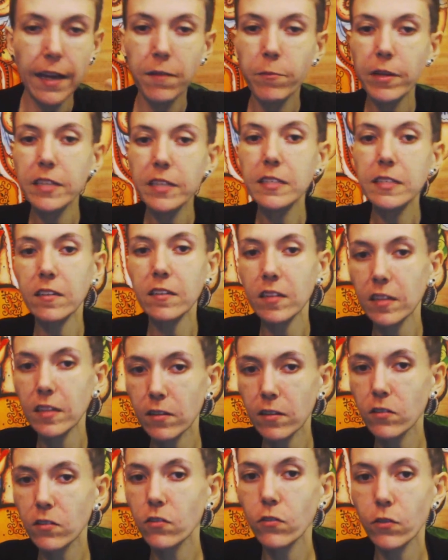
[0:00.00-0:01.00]
And
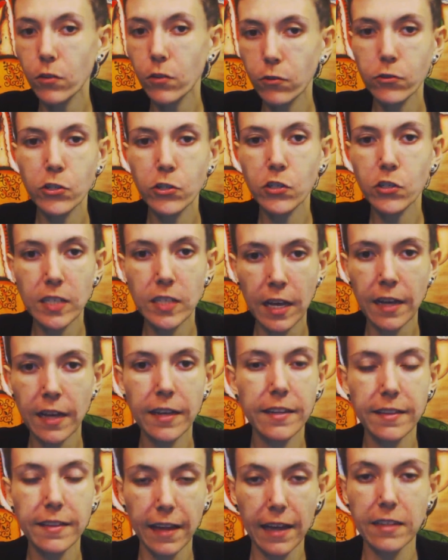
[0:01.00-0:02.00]
basically, they're just
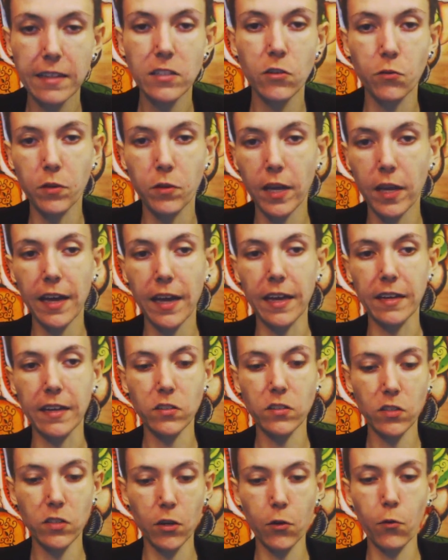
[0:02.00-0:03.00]
saying that's okay.